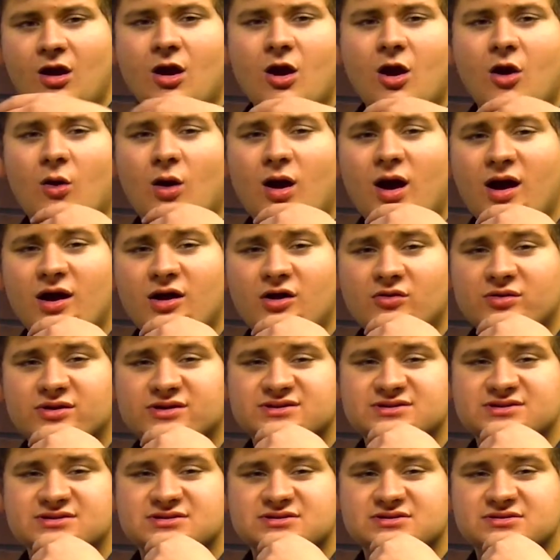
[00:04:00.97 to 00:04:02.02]

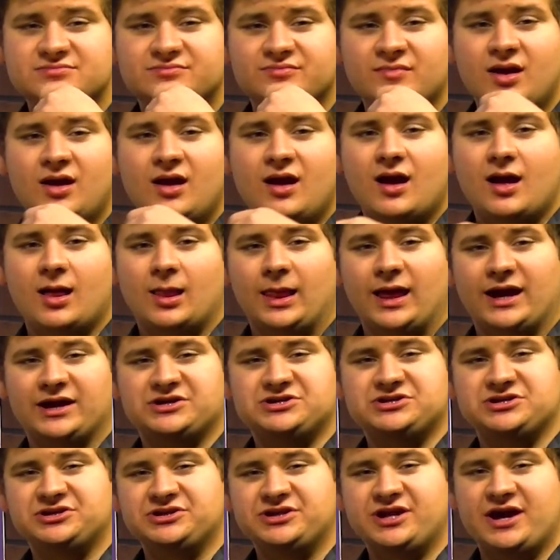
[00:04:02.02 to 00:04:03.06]
Ohioans'
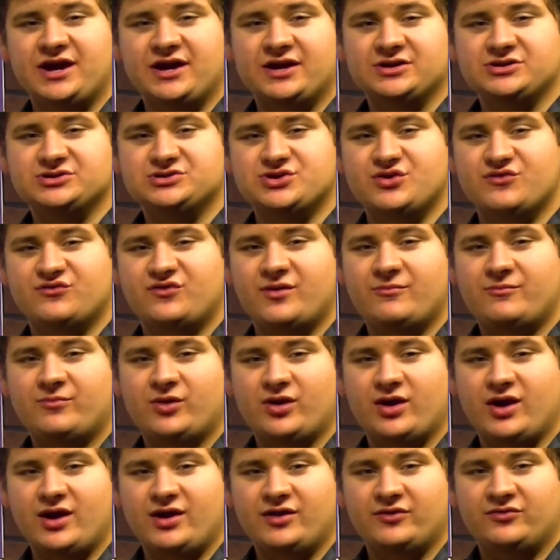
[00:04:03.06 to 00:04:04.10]
election day is November
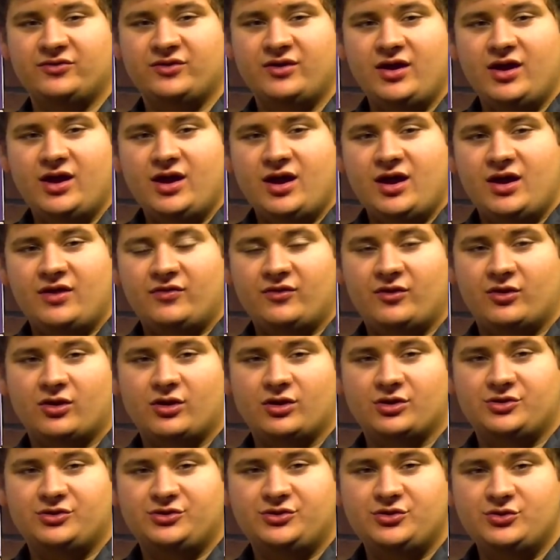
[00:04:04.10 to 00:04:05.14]
8th, and there
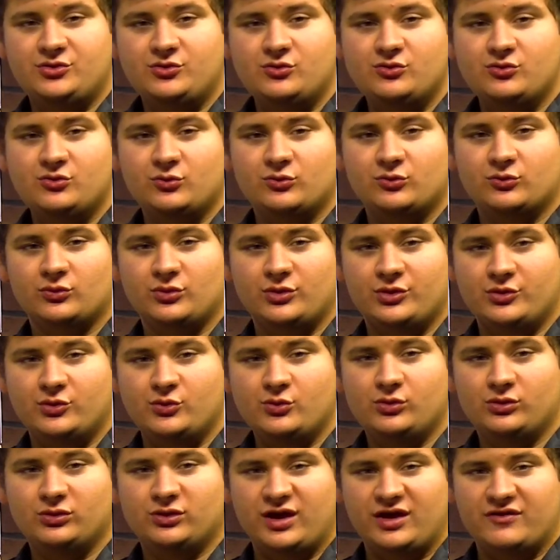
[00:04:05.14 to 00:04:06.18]
are 2
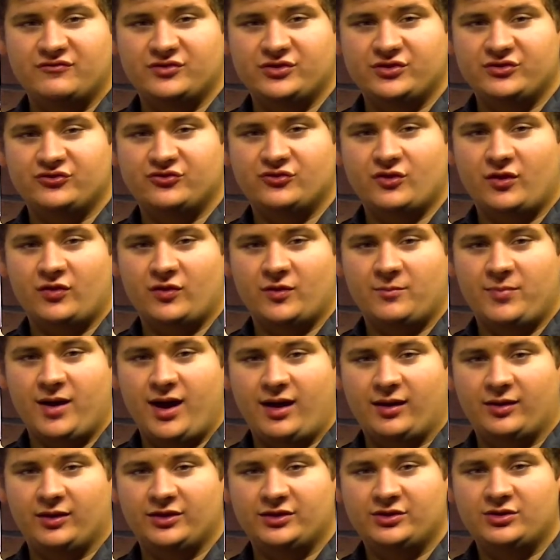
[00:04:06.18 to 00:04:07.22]
renewal levies on the
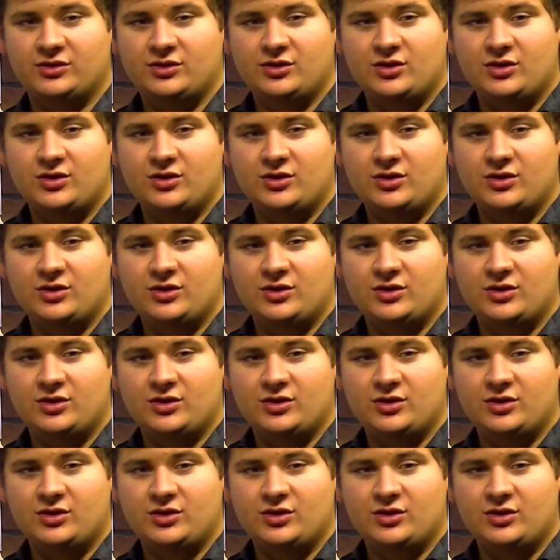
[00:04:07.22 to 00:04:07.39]
ballot.